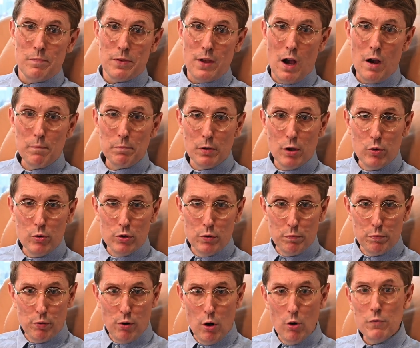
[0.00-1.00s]
upload a
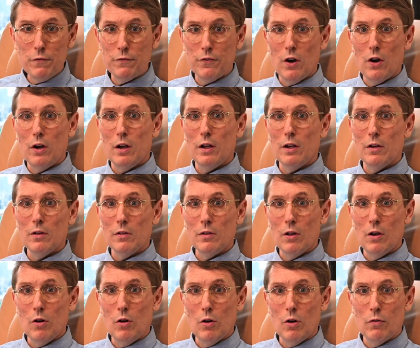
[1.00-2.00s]
profile
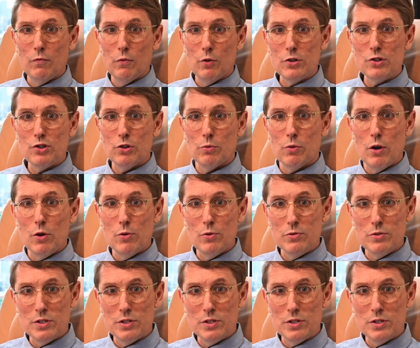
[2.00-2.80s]
of what your own